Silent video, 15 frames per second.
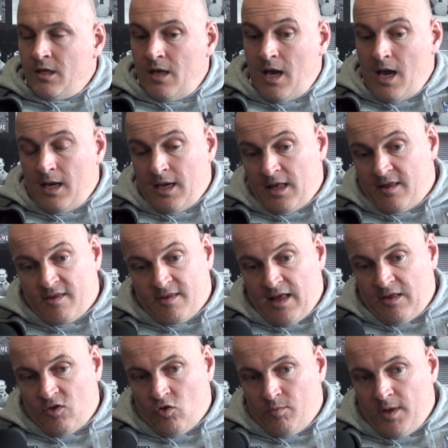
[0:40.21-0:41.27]
Yeah, and
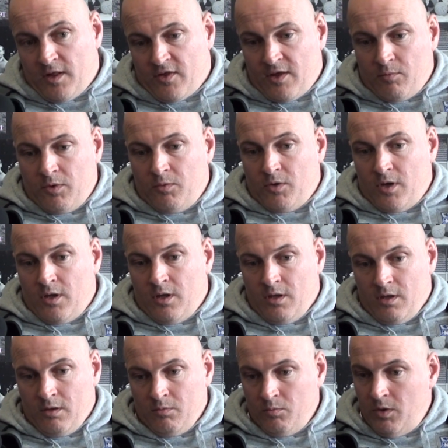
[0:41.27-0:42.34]
that's something else that we
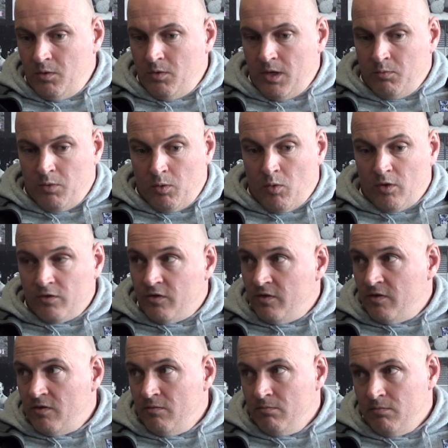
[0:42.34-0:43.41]

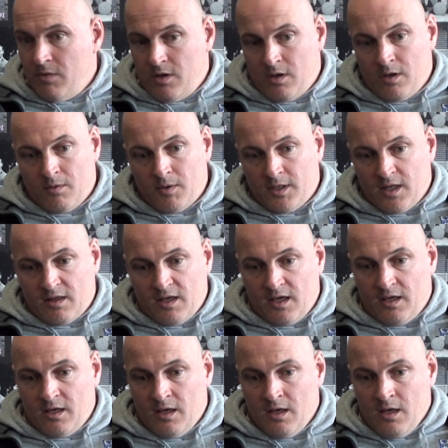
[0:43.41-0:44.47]
wanted, and I
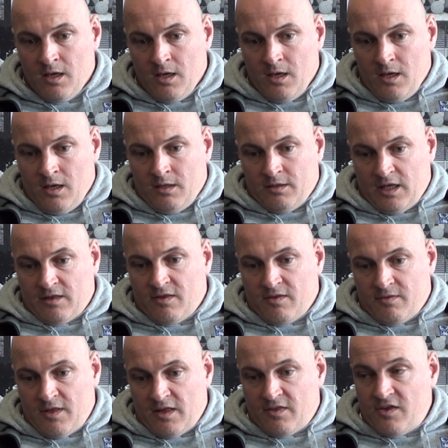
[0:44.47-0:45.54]
think
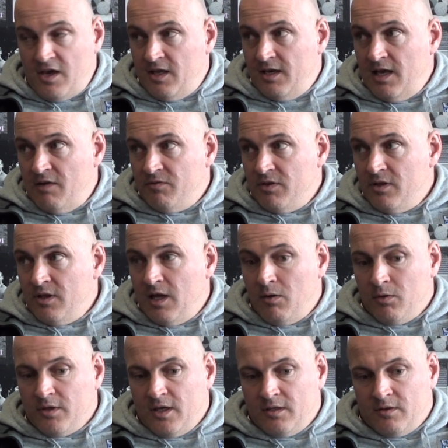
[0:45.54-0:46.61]
that's certainly evident now.
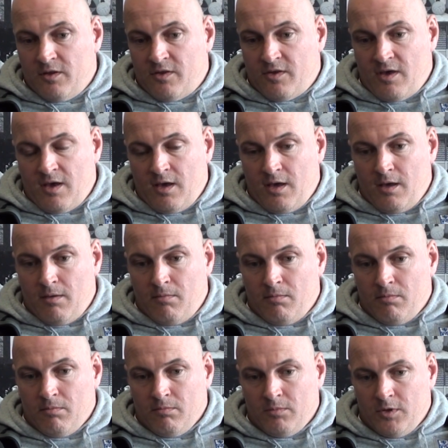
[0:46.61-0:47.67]
I think
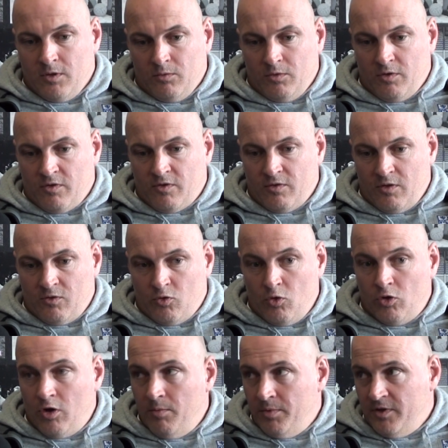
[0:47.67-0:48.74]
there's good
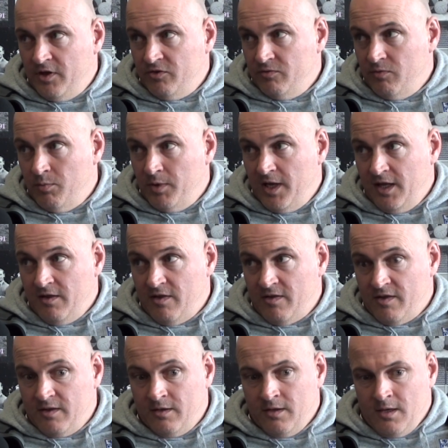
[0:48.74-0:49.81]
competition for
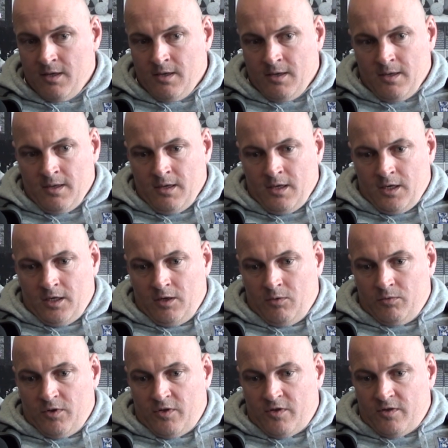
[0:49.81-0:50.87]
places, and you know,
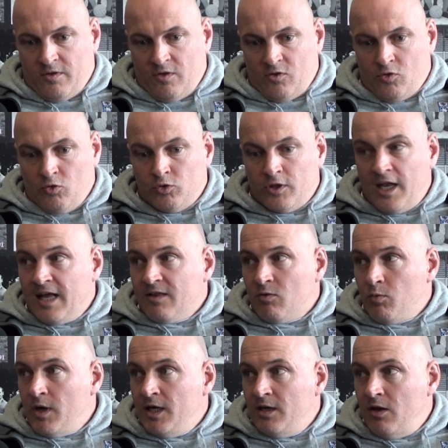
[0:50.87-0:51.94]
there's good lads
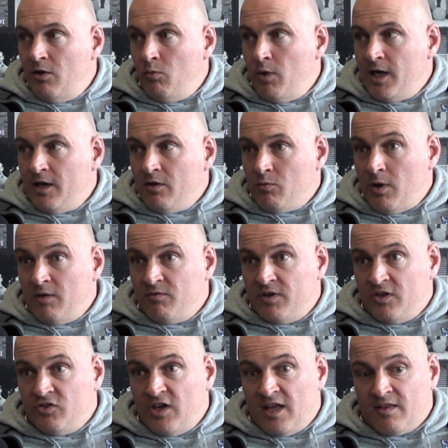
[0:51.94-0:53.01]
waiting in the wings, waiting for the
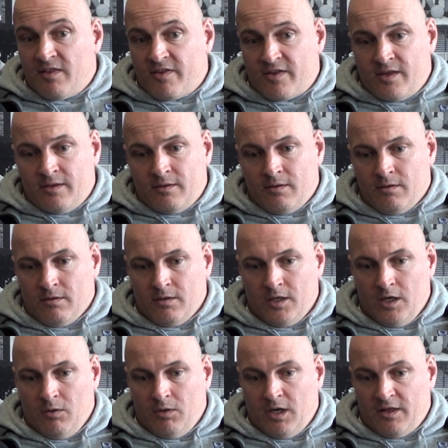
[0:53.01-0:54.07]
chance, and
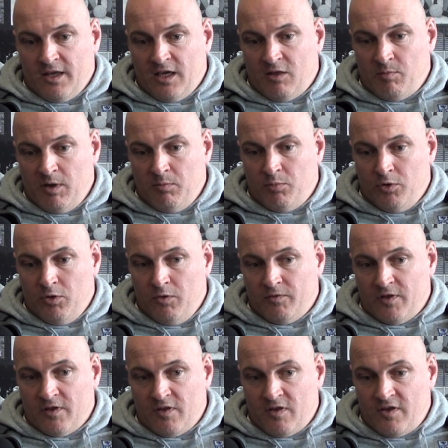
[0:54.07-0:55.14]
you know, and I think it's been proved
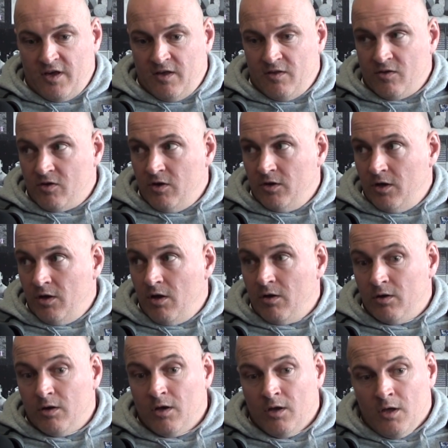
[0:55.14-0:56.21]
as the season's gone
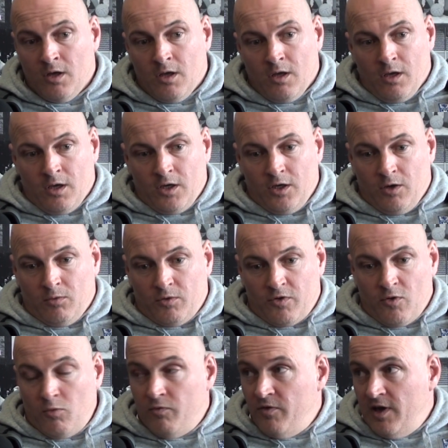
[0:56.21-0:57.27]
along. You know, there's
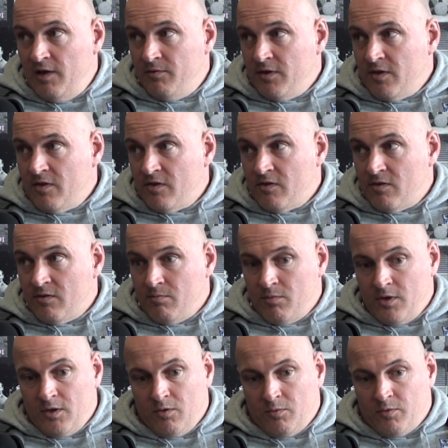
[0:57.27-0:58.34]
no favourites.
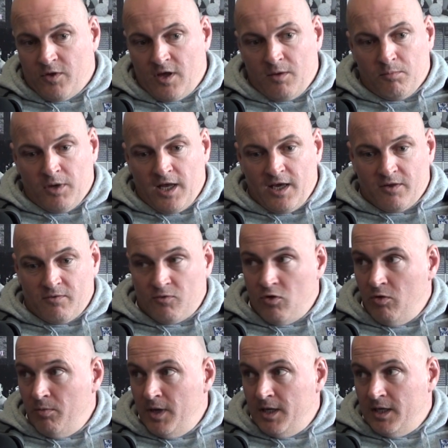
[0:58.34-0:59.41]
You know, certain players have
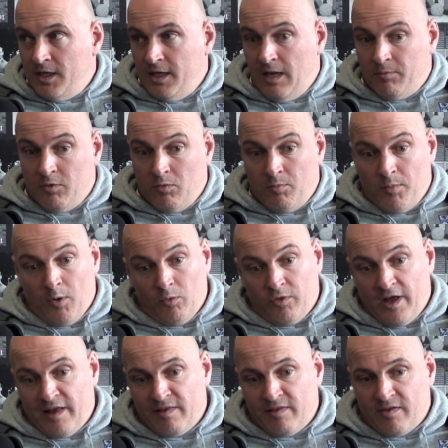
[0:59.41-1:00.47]
come in and grabbed it with both
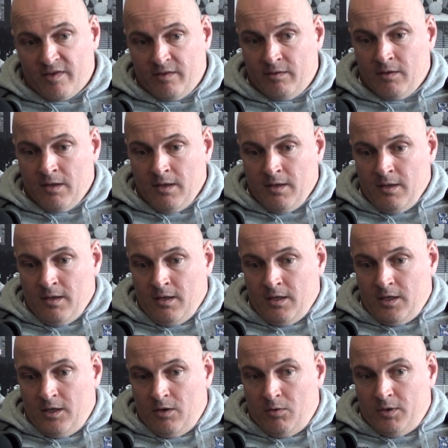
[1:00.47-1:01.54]
hands, and
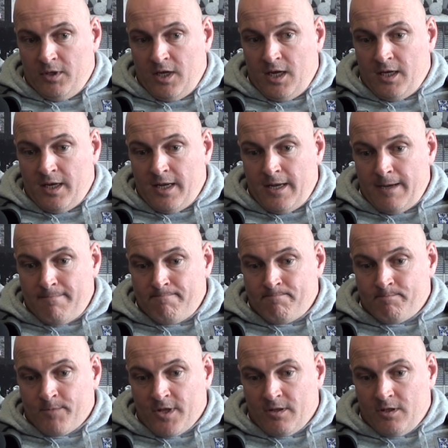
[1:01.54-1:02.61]
you know, and they're
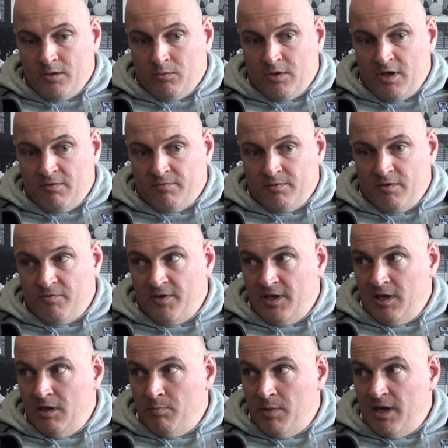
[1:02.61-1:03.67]
feeling the